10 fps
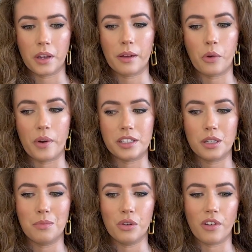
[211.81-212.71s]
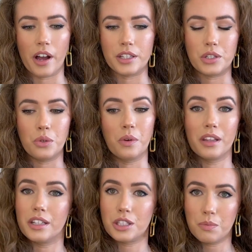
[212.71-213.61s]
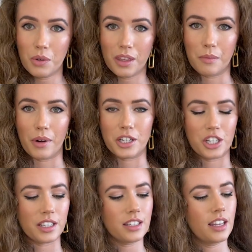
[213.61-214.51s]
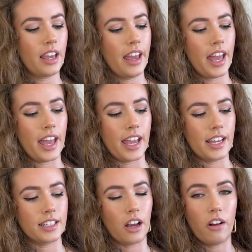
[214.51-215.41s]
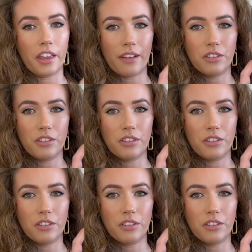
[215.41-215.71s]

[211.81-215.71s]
I'm going to move on to one of the smoothing brushes. And all you have to